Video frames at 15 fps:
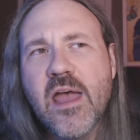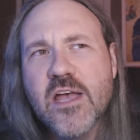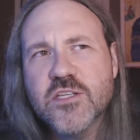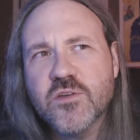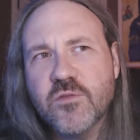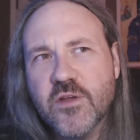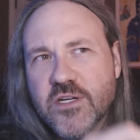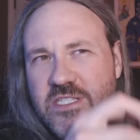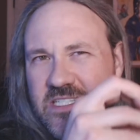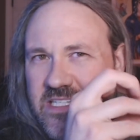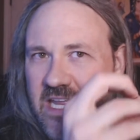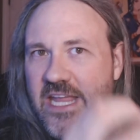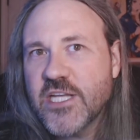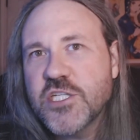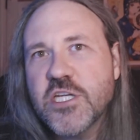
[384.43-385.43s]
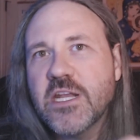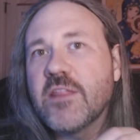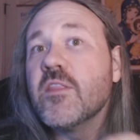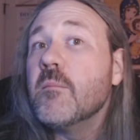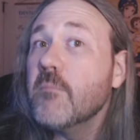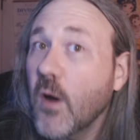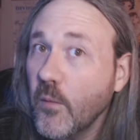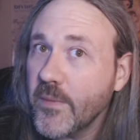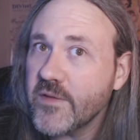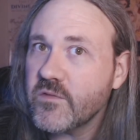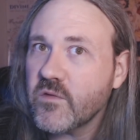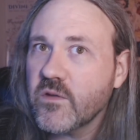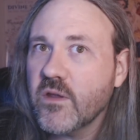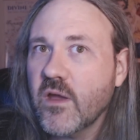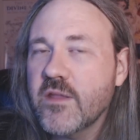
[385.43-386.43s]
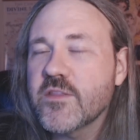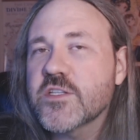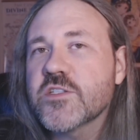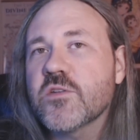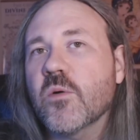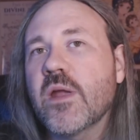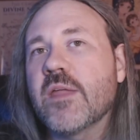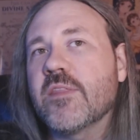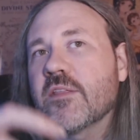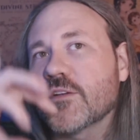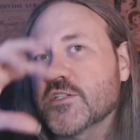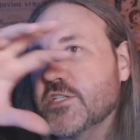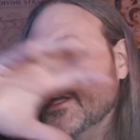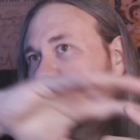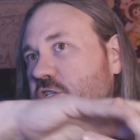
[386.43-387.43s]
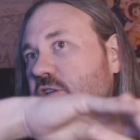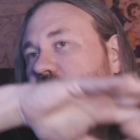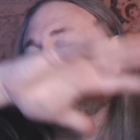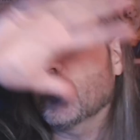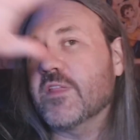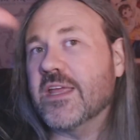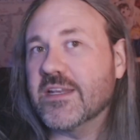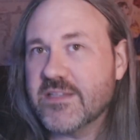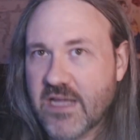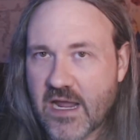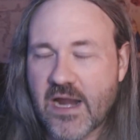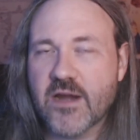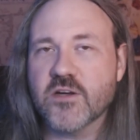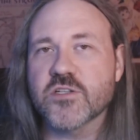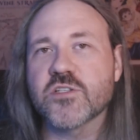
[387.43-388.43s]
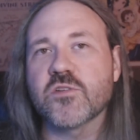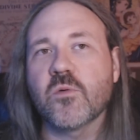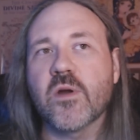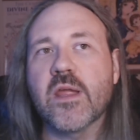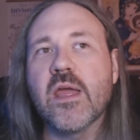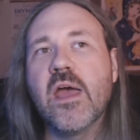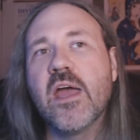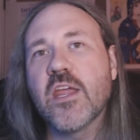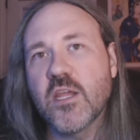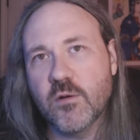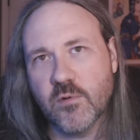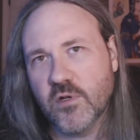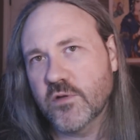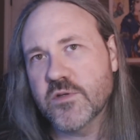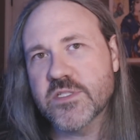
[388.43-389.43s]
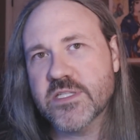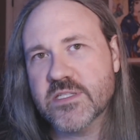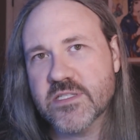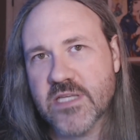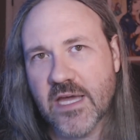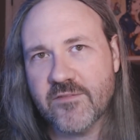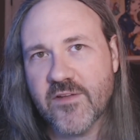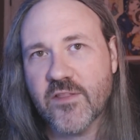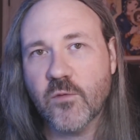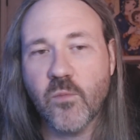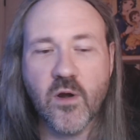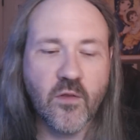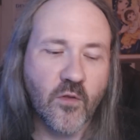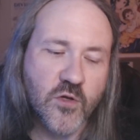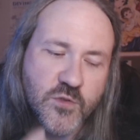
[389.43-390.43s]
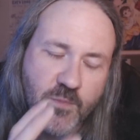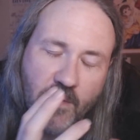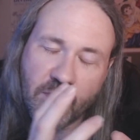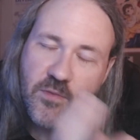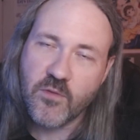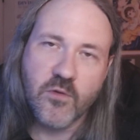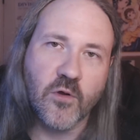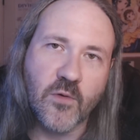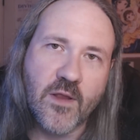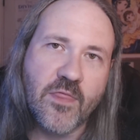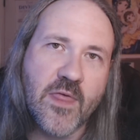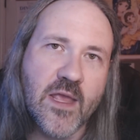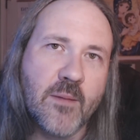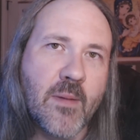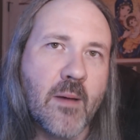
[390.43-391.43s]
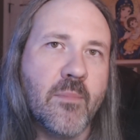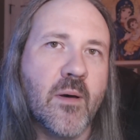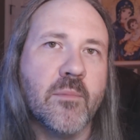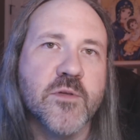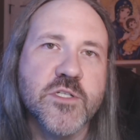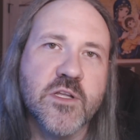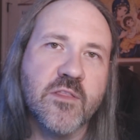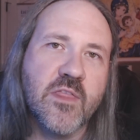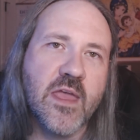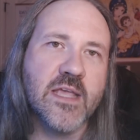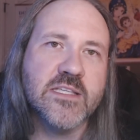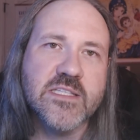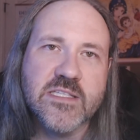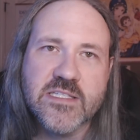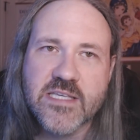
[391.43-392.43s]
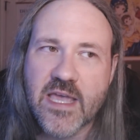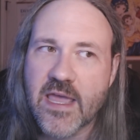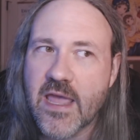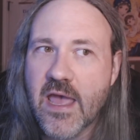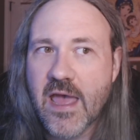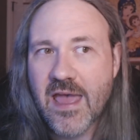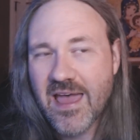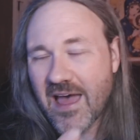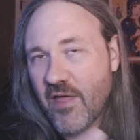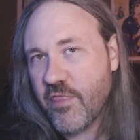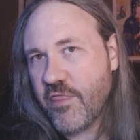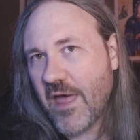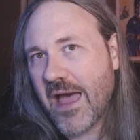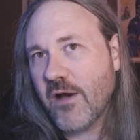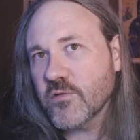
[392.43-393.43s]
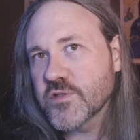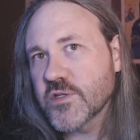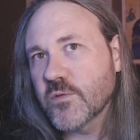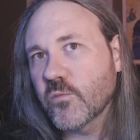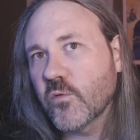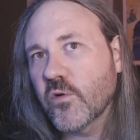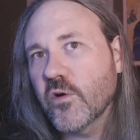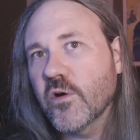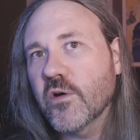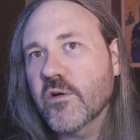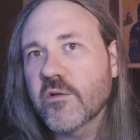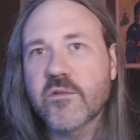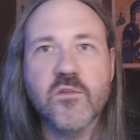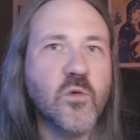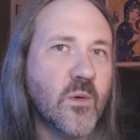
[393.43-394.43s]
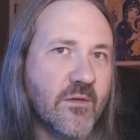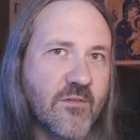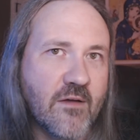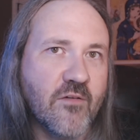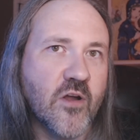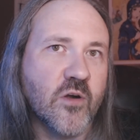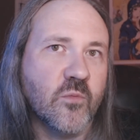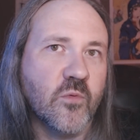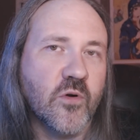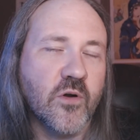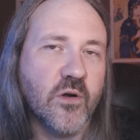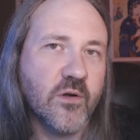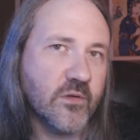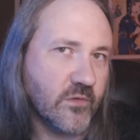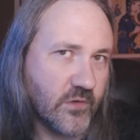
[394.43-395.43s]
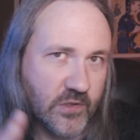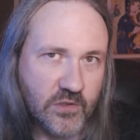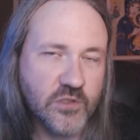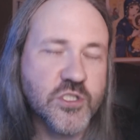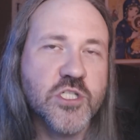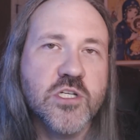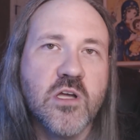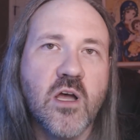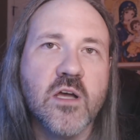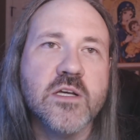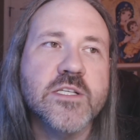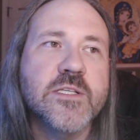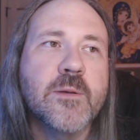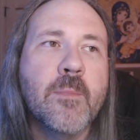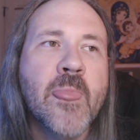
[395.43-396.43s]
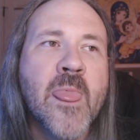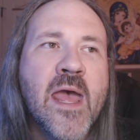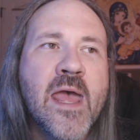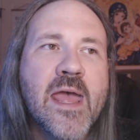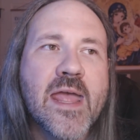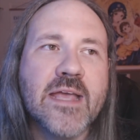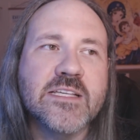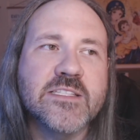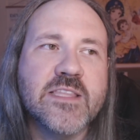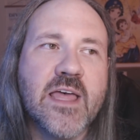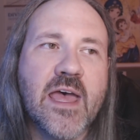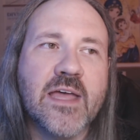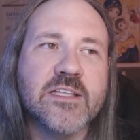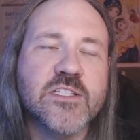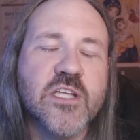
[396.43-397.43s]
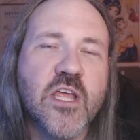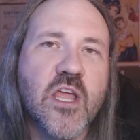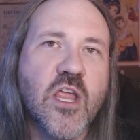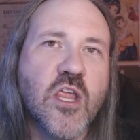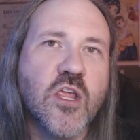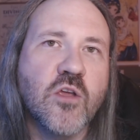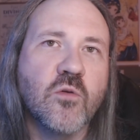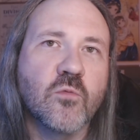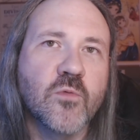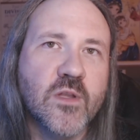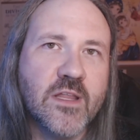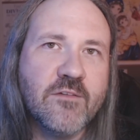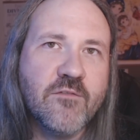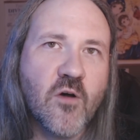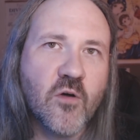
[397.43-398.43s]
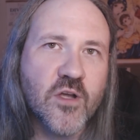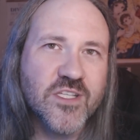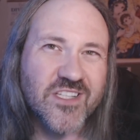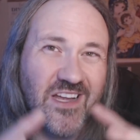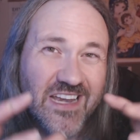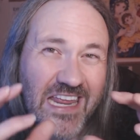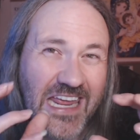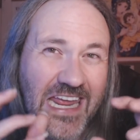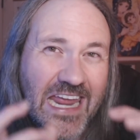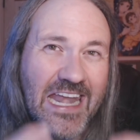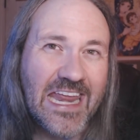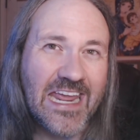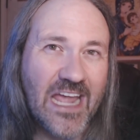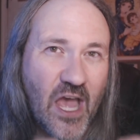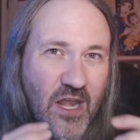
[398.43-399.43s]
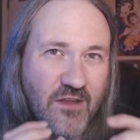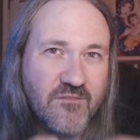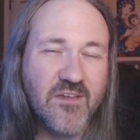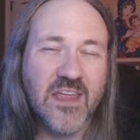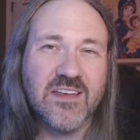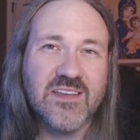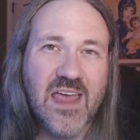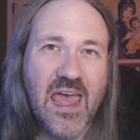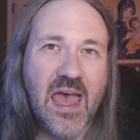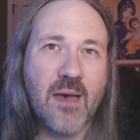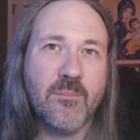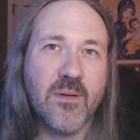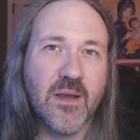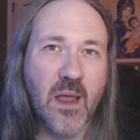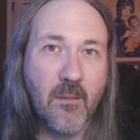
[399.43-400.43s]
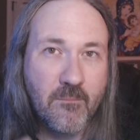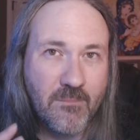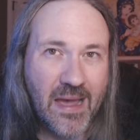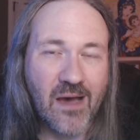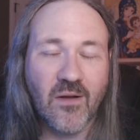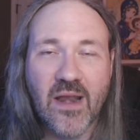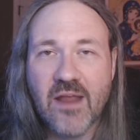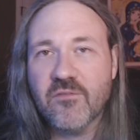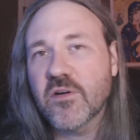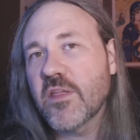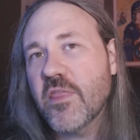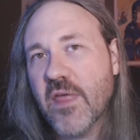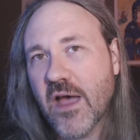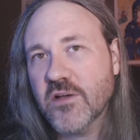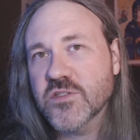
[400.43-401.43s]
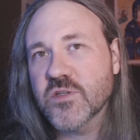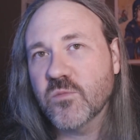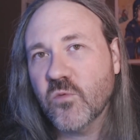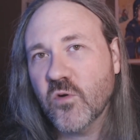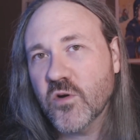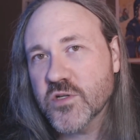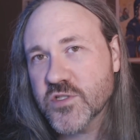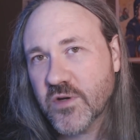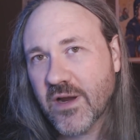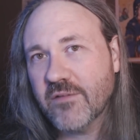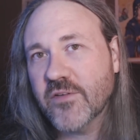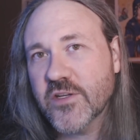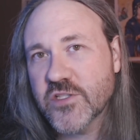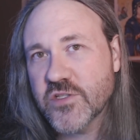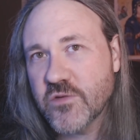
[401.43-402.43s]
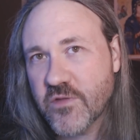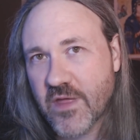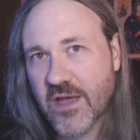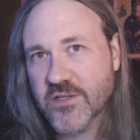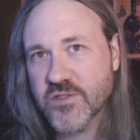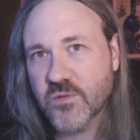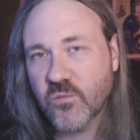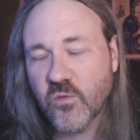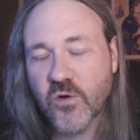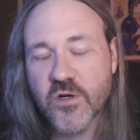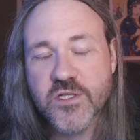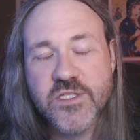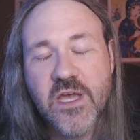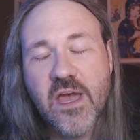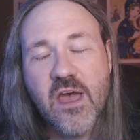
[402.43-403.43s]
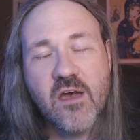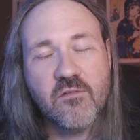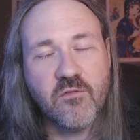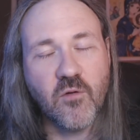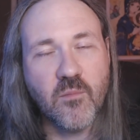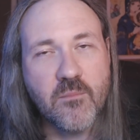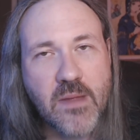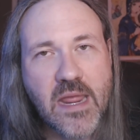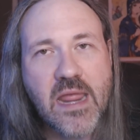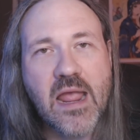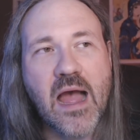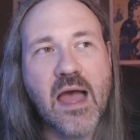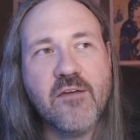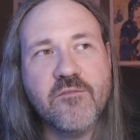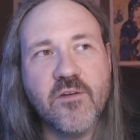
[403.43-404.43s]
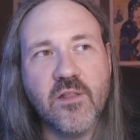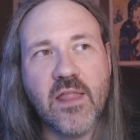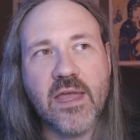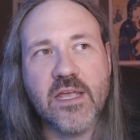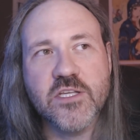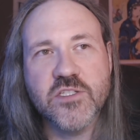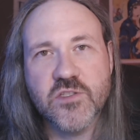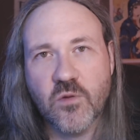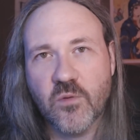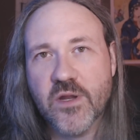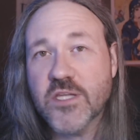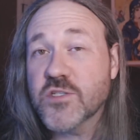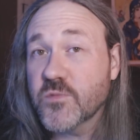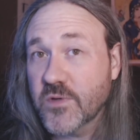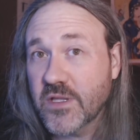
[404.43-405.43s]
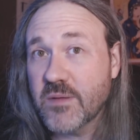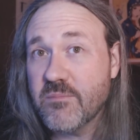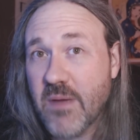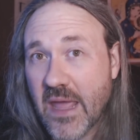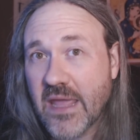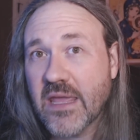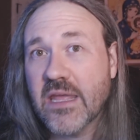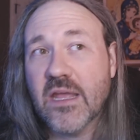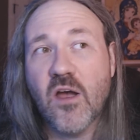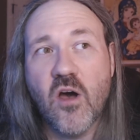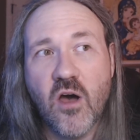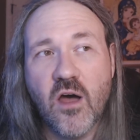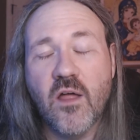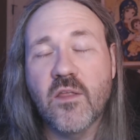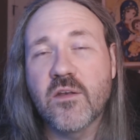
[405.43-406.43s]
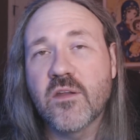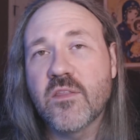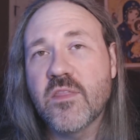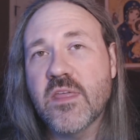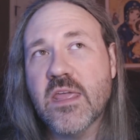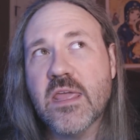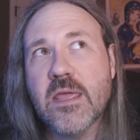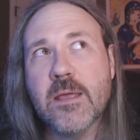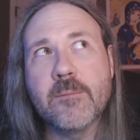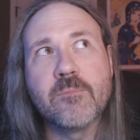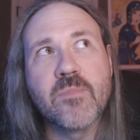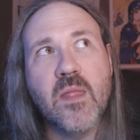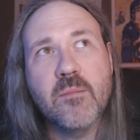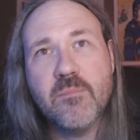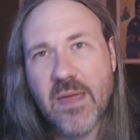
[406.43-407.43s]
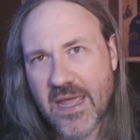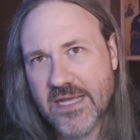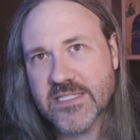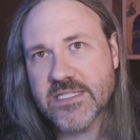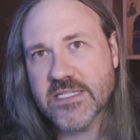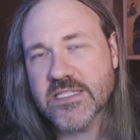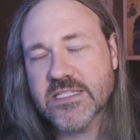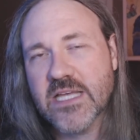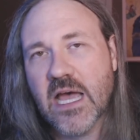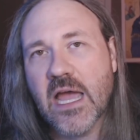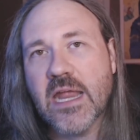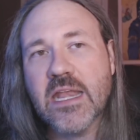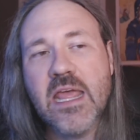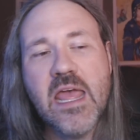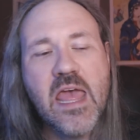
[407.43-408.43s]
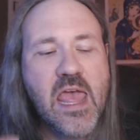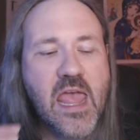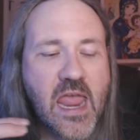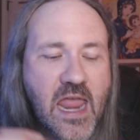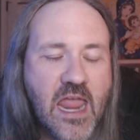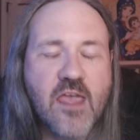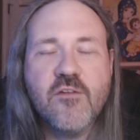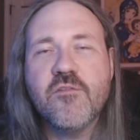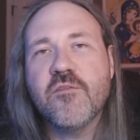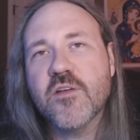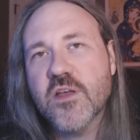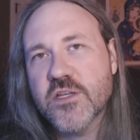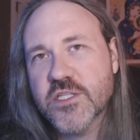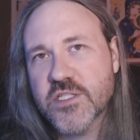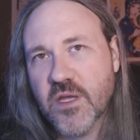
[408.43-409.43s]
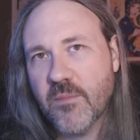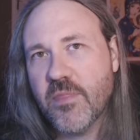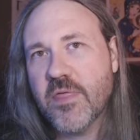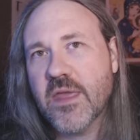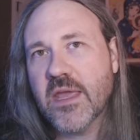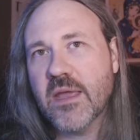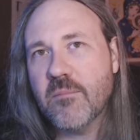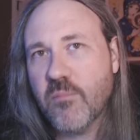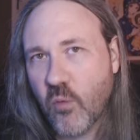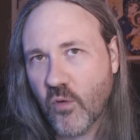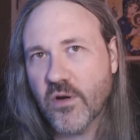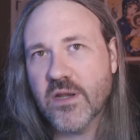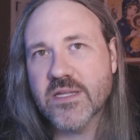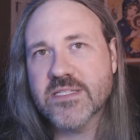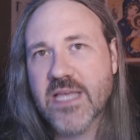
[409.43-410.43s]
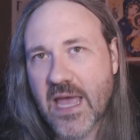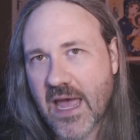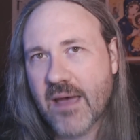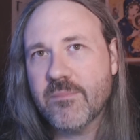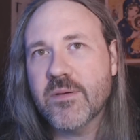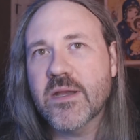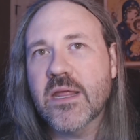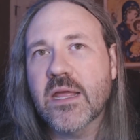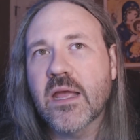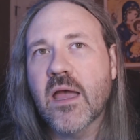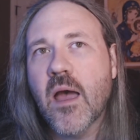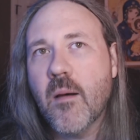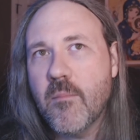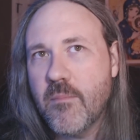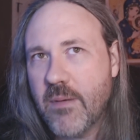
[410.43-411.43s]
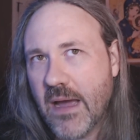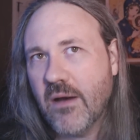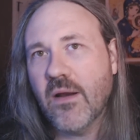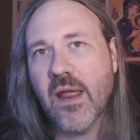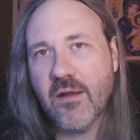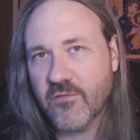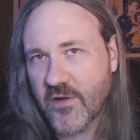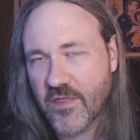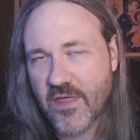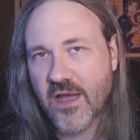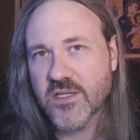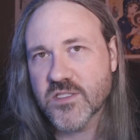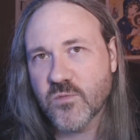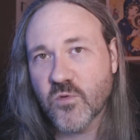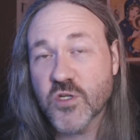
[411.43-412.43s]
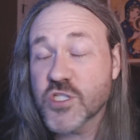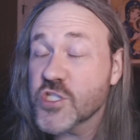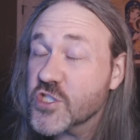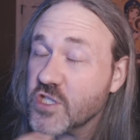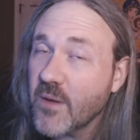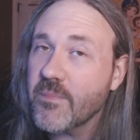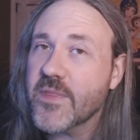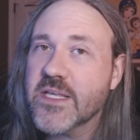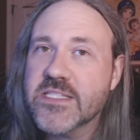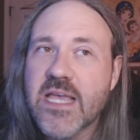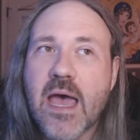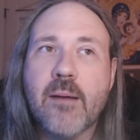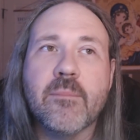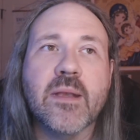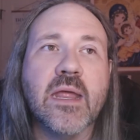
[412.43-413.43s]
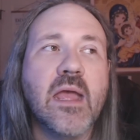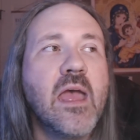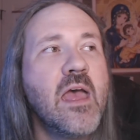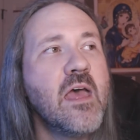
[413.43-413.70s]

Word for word: So there's tension in the moment in the story, and then there's tension for the entire story. You don't want to lose sight of either one of those. But the great thing about publishing things in, say, a thousand-word, twenty-five hundred word little chunks is that you really focus on getting an event to happen about every thousand words or every two thousand words. For me, I feel like a story is really banging on the pacing side if something important is happening about every thousand words. Something's happening.